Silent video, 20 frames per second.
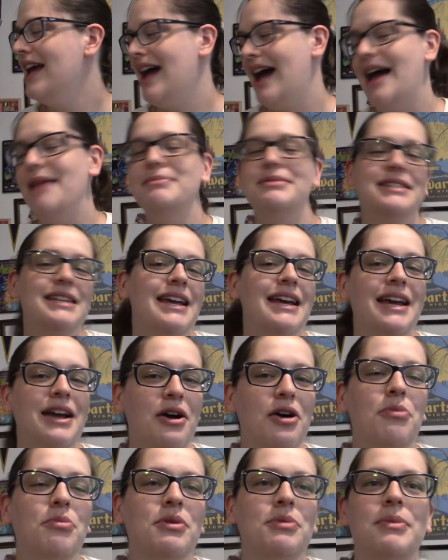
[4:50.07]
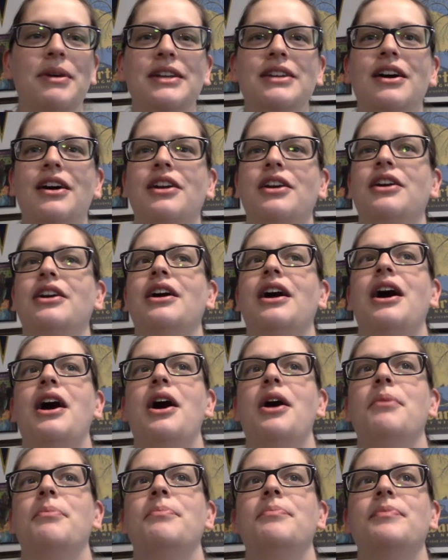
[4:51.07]
I'm staying at home with my daughter
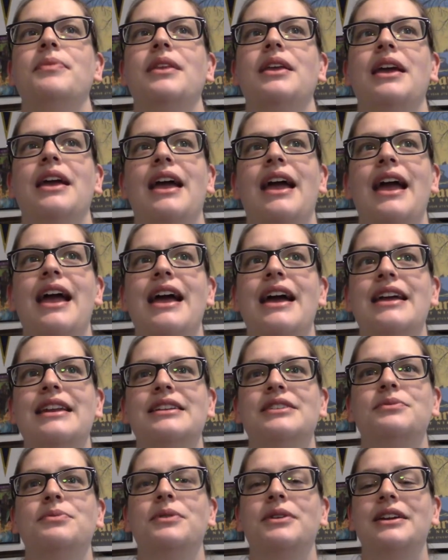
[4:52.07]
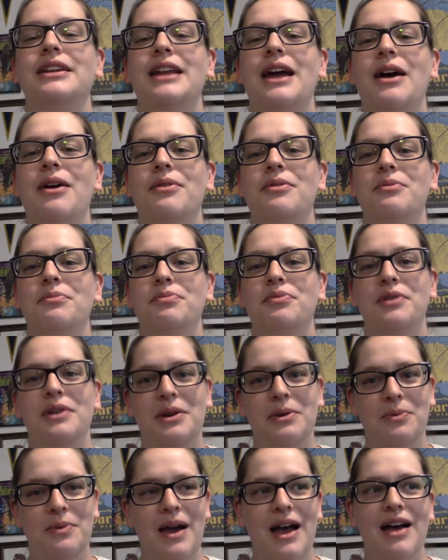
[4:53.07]
um, and it's working out
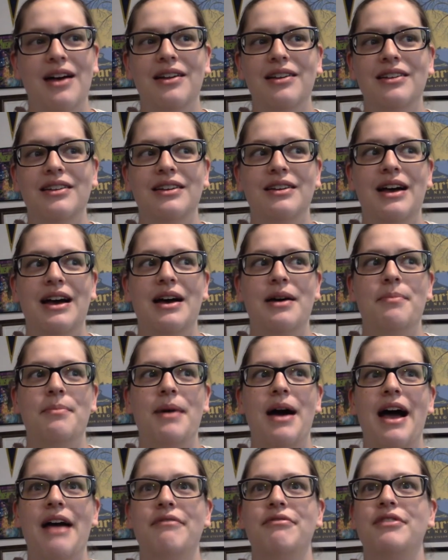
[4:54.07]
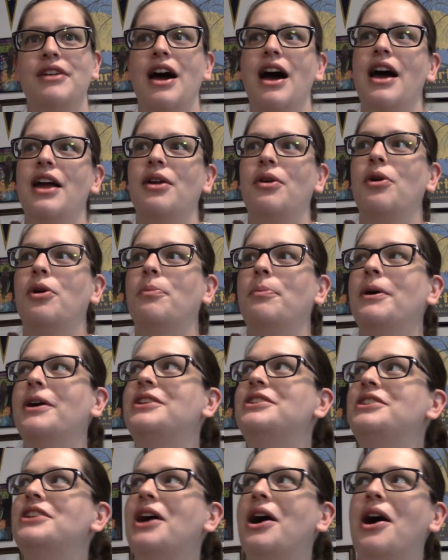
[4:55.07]
pretty well. Um, I've got a whole
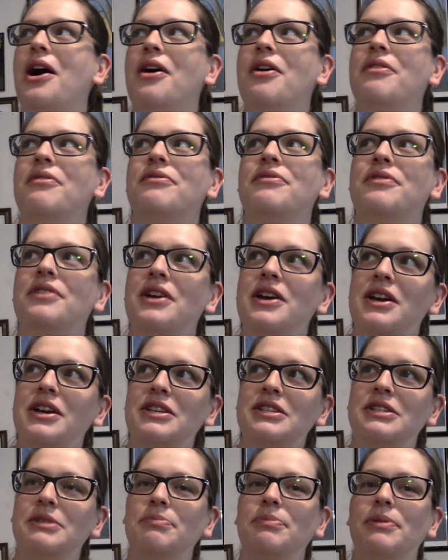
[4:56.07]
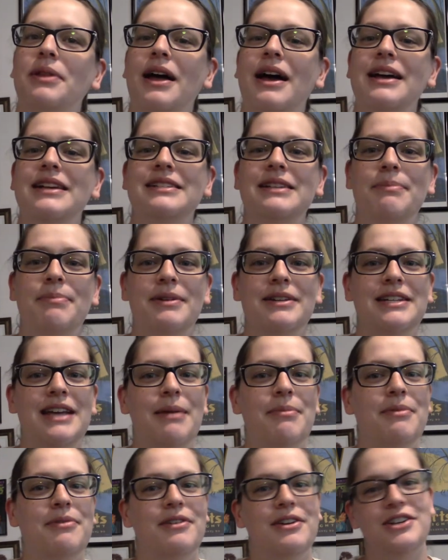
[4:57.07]
bunch of supplies up on
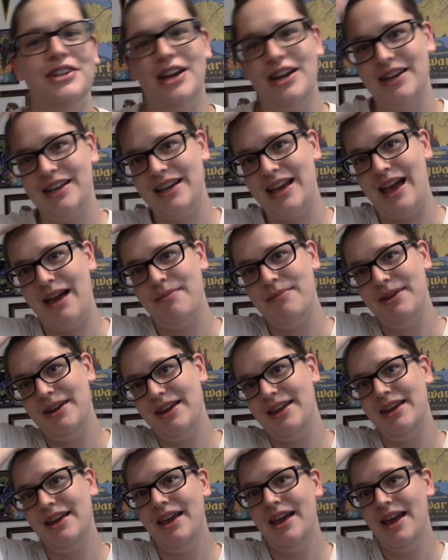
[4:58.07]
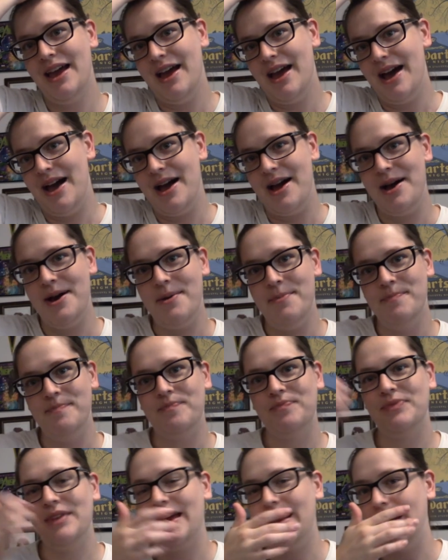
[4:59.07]
top of our china cabinet um,
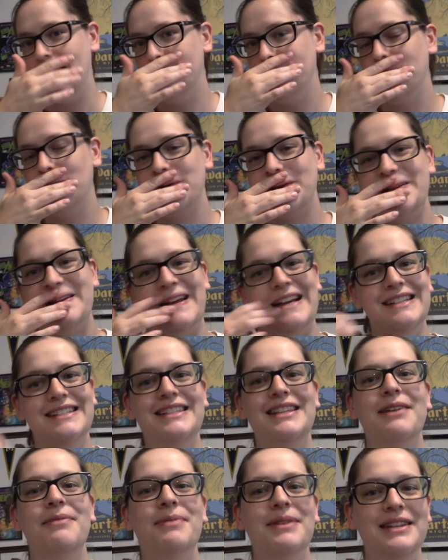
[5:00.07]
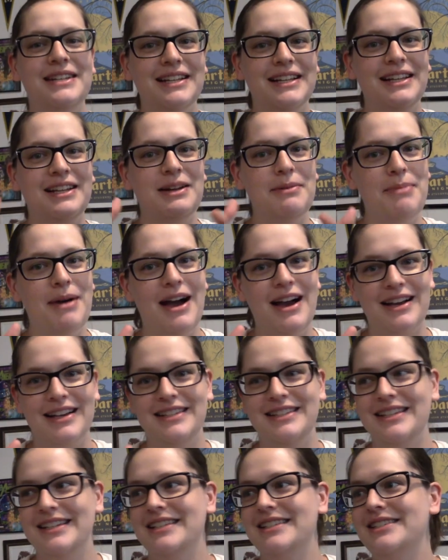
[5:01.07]
and I've organized them into little
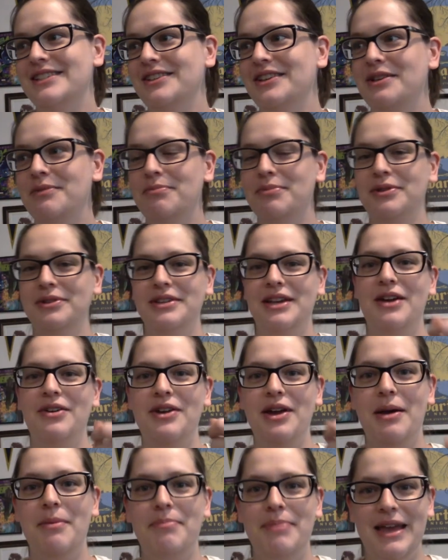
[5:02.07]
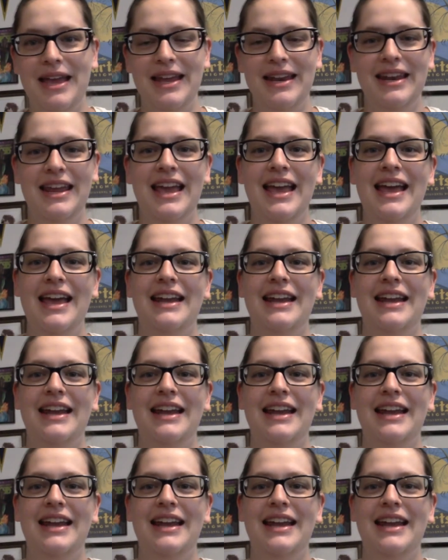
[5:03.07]
boxes so you can pull down a bin.